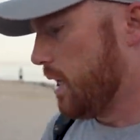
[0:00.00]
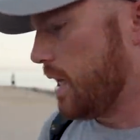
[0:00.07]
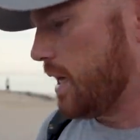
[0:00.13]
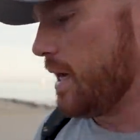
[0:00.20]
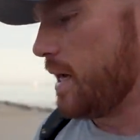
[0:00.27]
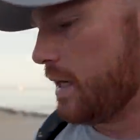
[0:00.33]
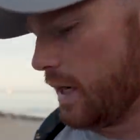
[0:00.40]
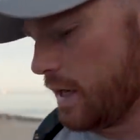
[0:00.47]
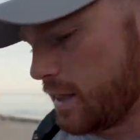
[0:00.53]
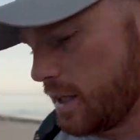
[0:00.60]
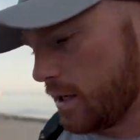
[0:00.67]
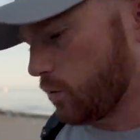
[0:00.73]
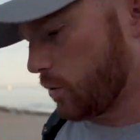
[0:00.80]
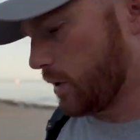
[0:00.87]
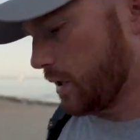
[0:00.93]
And I
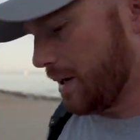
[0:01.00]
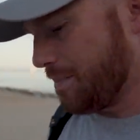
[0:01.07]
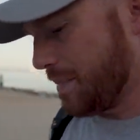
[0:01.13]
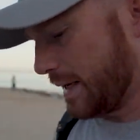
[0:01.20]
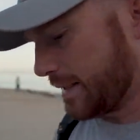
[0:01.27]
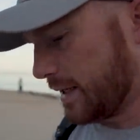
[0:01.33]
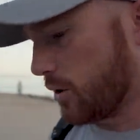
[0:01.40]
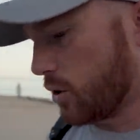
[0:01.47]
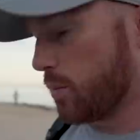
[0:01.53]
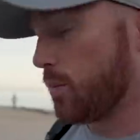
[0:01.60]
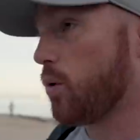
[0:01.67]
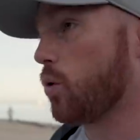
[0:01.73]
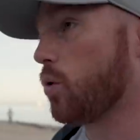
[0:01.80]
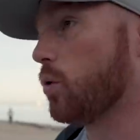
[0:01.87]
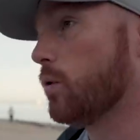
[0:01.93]
think we're gonna come back down to the
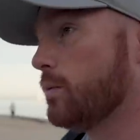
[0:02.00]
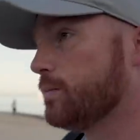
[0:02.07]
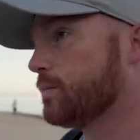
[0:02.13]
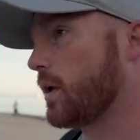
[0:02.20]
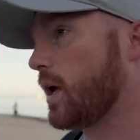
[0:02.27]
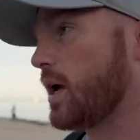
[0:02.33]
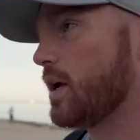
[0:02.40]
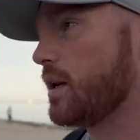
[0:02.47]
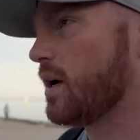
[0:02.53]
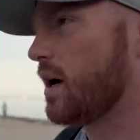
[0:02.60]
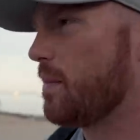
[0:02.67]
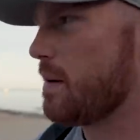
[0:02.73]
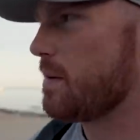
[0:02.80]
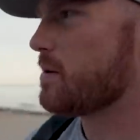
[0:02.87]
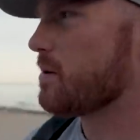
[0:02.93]
pool and
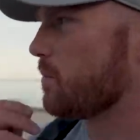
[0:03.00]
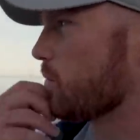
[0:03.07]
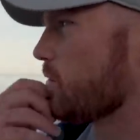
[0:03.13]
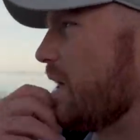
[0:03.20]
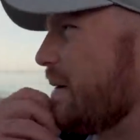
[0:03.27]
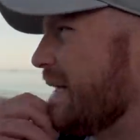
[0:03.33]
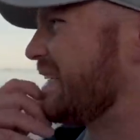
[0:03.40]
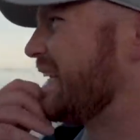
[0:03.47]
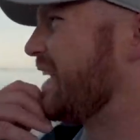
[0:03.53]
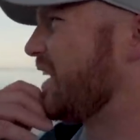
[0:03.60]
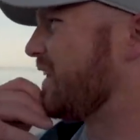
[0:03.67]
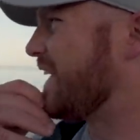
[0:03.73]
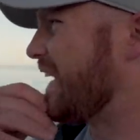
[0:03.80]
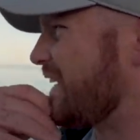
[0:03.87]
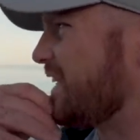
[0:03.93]
maybe something we'll talk about today
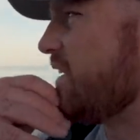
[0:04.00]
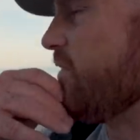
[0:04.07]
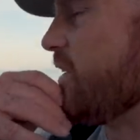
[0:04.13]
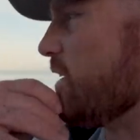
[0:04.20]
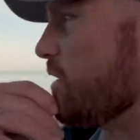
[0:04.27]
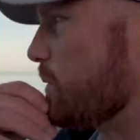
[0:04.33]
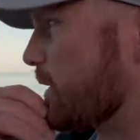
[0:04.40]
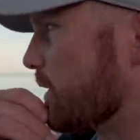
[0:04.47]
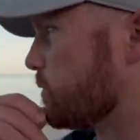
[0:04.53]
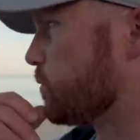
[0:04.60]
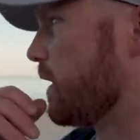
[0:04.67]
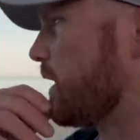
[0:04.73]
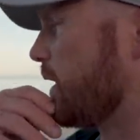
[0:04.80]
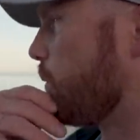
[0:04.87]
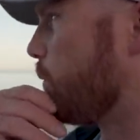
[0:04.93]
are the activities, because
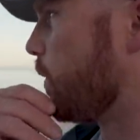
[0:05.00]
what I